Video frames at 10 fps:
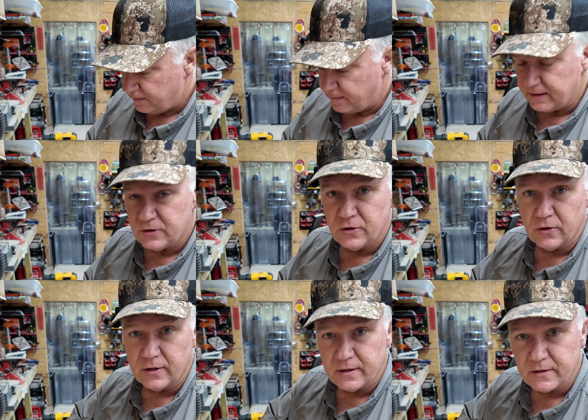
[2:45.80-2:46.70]
Make
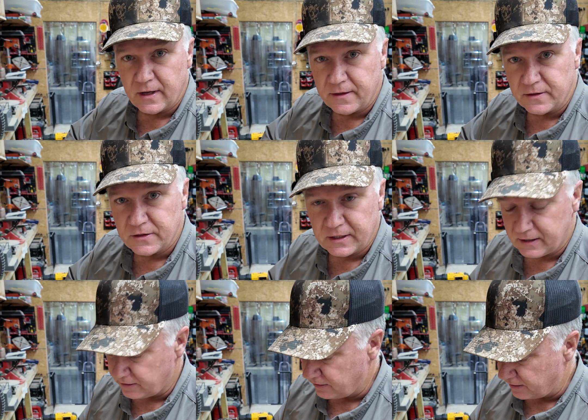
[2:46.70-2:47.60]
sure there's nothing
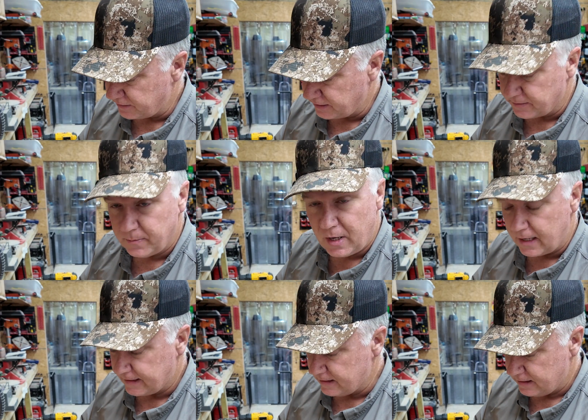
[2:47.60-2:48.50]
sticking across there to
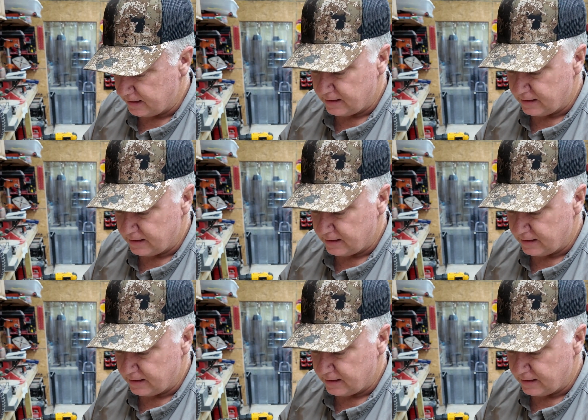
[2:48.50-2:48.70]
block it.